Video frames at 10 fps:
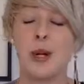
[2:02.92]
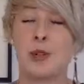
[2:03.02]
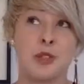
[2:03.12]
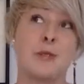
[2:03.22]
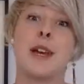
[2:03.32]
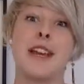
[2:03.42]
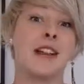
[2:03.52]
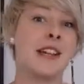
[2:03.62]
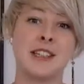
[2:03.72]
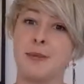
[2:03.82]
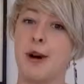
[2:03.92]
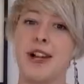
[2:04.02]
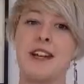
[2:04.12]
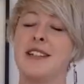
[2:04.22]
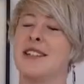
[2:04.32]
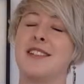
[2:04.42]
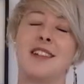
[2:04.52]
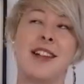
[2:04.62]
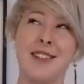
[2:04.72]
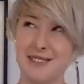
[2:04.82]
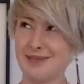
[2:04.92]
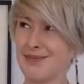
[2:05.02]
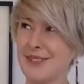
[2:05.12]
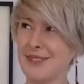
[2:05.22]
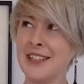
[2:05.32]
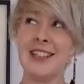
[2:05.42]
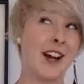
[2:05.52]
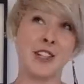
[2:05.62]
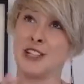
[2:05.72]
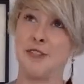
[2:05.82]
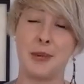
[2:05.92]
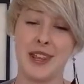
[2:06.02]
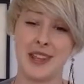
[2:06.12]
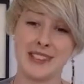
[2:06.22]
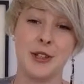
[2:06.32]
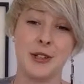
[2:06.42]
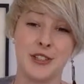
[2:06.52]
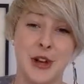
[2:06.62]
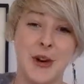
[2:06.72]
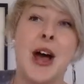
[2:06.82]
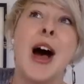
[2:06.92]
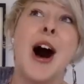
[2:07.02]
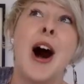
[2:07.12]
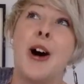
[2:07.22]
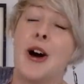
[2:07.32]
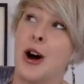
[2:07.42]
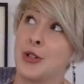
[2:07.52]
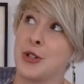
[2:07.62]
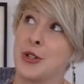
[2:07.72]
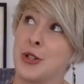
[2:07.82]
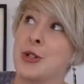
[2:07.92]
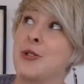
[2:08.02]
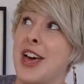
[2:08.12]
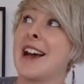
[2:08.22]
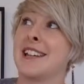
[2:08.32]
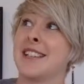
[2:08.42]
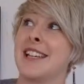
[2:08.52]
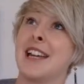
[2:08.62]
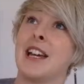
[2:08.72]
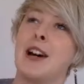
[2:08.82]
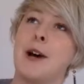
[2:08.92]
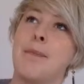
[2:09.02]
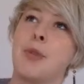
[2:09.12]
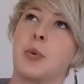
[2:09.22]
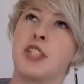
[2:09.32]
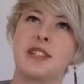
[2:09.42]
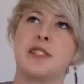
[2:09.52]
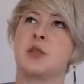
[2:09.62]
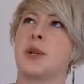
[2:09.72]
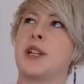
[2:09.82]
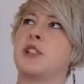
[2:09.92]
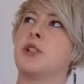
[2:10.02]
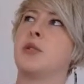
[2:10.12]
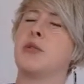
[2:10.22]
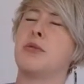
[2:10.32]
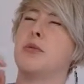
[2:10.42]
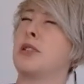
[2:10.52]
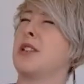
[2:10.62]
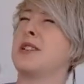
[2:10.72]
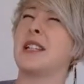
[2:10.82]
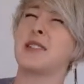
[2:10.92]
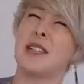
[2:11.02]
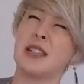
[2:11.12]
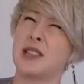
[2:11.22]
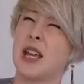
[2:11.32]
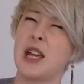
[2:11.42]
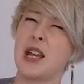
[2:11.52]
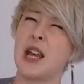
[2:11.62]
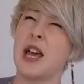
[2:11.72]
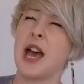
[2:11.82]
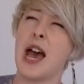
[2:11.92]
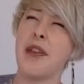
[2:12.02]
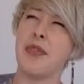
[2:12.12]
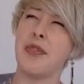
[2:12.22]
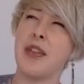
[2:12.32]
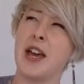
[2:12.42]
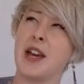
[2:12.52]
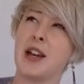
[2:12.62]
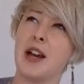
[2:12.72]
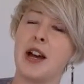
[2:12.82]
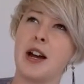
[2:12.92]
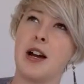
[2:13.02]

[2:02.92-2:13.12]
world to me, to my ears. And yeah, I just love the way they sound. So I'll use that as a kit, which is 22, 13, 16. And then